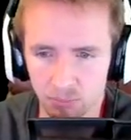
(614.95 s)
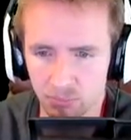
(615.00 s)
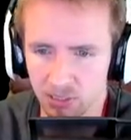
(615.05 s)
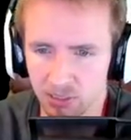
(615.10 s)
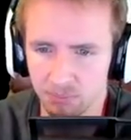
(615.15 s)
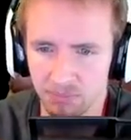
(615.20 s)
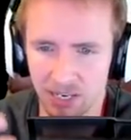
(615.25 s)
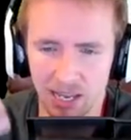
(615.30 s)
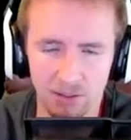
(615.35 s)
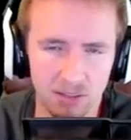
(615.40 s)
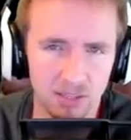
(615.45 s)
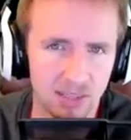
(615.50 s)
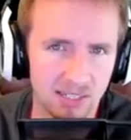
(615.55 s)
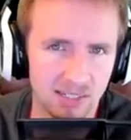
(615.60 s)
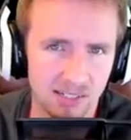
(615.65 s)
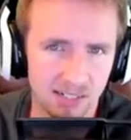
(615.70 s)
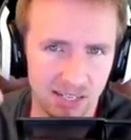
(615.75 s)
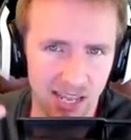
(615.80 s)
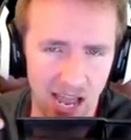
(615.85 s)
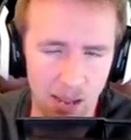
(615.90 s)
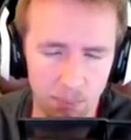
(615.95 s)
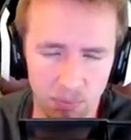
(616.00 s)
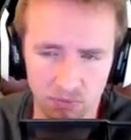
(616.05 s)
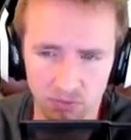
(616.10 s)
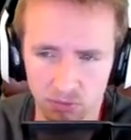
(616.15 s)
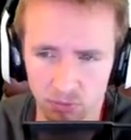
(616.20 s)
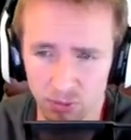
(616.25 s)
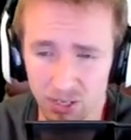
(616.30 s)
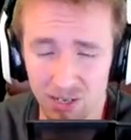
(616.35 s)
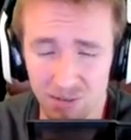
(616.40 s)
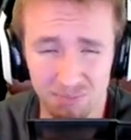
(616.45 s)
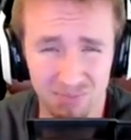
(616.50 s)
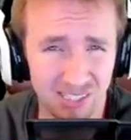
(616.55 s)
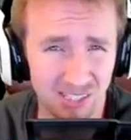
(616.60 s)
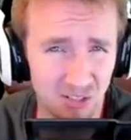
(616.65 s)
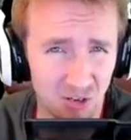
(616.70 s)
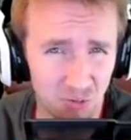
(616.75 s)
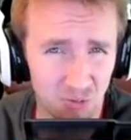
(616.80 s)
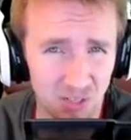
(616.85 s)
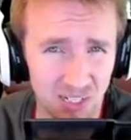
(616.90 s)
but now that there's a cap of three,
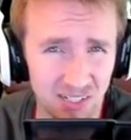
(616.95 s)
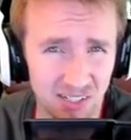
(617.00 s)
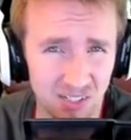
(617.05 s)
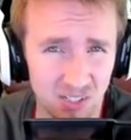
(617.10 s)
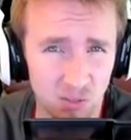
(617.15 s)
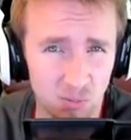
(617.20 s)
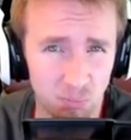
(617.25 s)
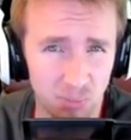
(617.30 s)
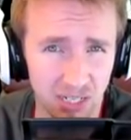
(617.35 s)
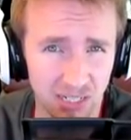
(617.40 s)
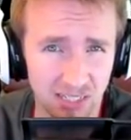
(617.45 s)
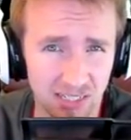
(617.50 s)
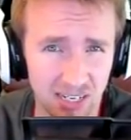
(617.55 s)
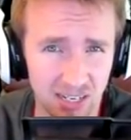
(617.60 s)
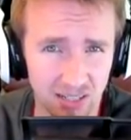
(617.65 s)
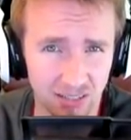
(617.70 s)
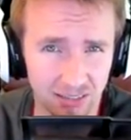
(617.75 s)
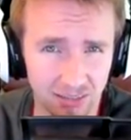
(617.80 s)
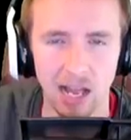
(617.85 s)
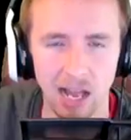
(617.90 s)
it's not really such a big deal.